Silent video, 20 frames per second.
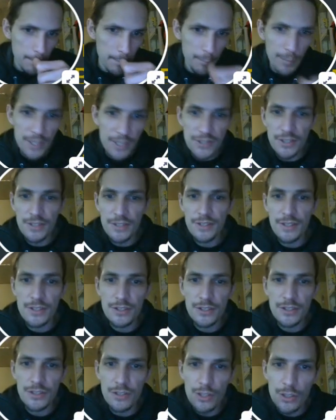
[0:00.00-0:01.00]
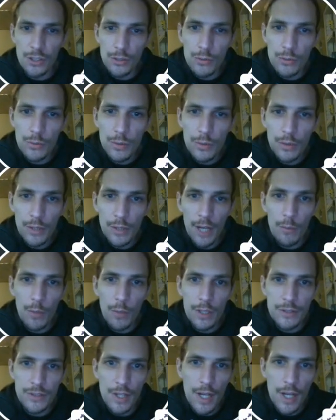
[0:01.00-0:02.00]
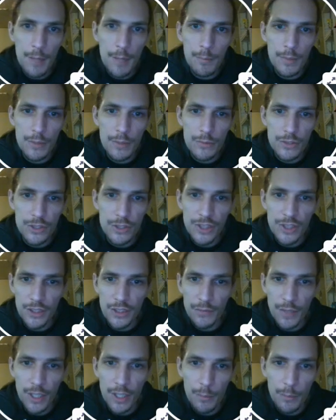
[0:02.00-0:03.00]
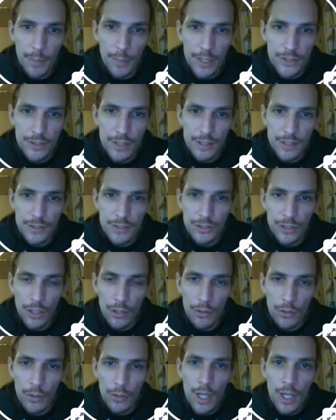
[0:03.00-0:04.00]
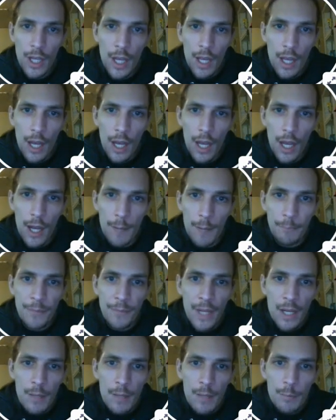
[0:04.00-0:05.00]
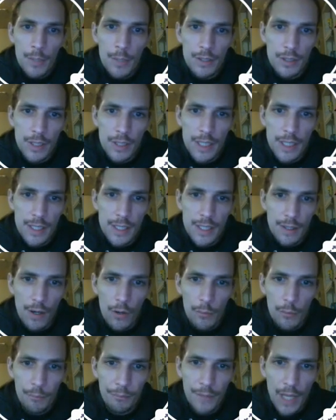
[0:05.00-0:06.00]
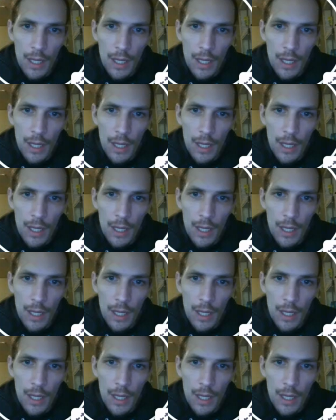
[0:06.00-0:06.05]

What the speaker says: businesses too at one time, and it was a six-figure business. So, but Lead Hero.